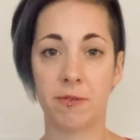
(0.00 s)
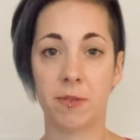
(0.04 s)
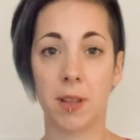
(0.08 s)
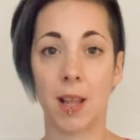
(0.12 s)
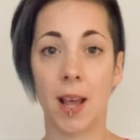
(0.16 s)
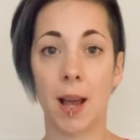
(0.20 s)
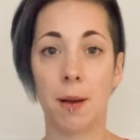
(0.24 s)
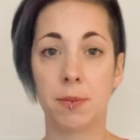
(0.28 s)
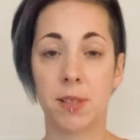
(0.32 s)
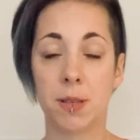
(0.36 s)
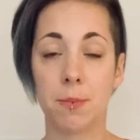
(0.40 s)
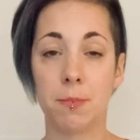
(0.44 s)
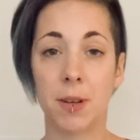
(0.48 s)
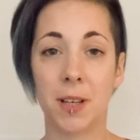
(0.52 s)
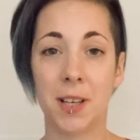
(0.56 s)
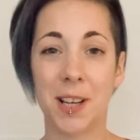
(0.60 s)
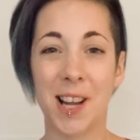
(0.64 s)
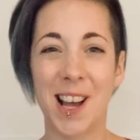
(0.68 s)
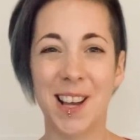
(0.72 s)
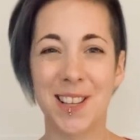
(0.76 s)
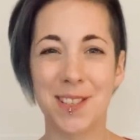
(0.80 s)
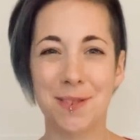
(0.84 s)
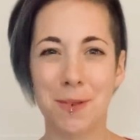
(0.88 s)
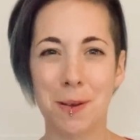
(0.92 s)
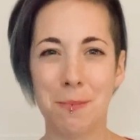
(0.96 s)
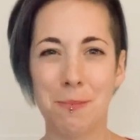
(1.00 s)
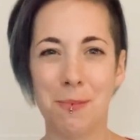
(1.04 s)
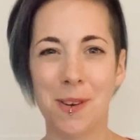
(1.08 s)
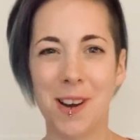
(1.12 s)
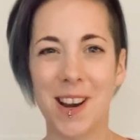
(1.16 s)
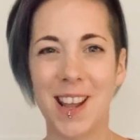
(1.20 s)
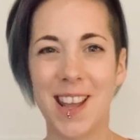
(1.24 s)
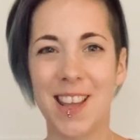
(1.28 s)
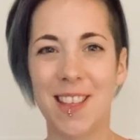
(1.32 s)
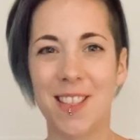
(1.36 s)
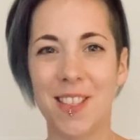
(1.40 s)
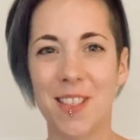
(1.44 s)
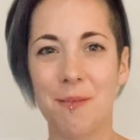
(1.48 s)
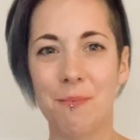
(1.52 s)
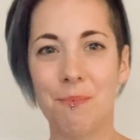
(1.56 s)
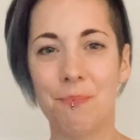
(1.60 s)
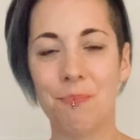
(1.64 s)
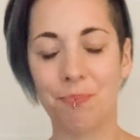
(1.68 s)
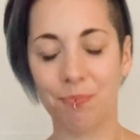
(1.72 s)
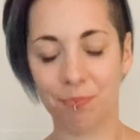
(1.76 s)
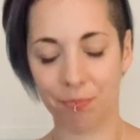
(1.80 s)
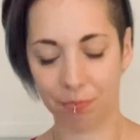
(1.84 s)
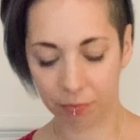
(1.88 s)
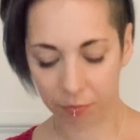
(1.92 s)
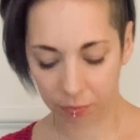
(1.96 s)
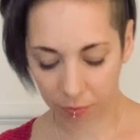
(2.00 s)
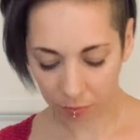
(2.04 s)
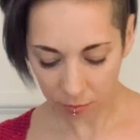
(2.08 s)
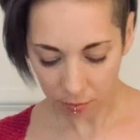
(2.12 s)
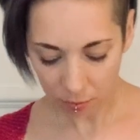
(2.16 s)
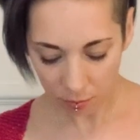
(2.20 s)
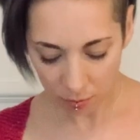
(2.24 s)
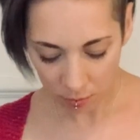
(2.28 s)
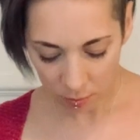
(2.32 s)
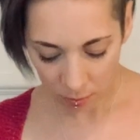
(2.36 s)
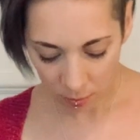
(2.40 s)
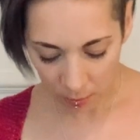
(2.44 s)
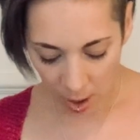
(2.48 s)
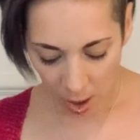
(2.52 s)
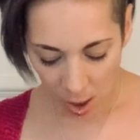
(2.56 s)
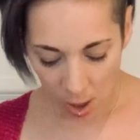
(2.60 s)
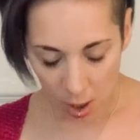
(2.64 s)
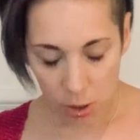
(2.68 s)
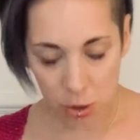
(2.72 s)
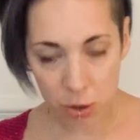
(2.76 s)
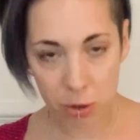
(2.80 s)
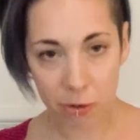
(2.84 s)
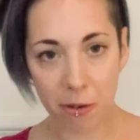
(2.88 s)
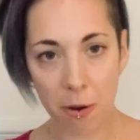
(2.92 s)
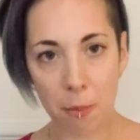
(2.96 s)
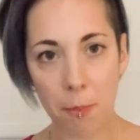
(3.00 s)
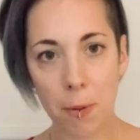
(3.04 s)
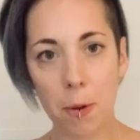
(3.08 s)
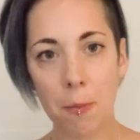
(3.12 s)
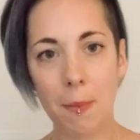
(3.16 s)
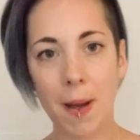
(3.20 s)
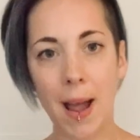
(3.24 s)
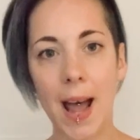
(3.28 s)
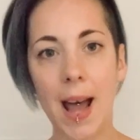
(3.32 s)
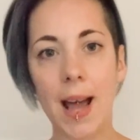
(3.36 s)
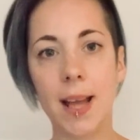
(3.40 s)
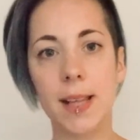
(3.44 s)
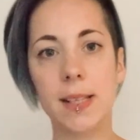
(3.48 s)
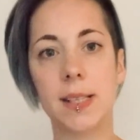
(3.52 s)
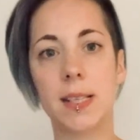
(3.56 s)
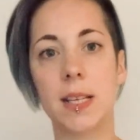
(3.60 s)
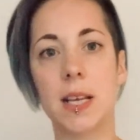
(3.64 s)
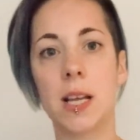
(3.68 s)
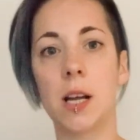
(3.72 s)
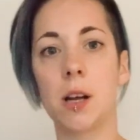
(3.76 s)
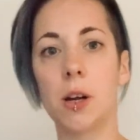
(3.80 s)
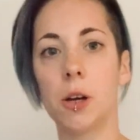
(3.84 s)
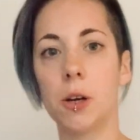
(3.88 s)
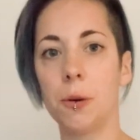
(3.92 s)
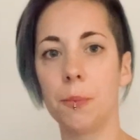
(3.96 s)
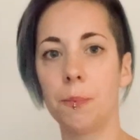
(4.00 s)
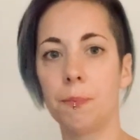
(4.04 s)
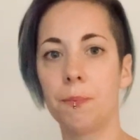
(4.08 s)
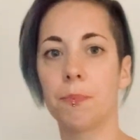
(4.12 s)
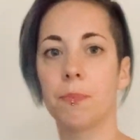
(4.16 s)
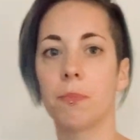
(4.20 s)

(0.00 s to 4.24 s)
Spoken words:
abdomen as we breathe. So if I put my hands here,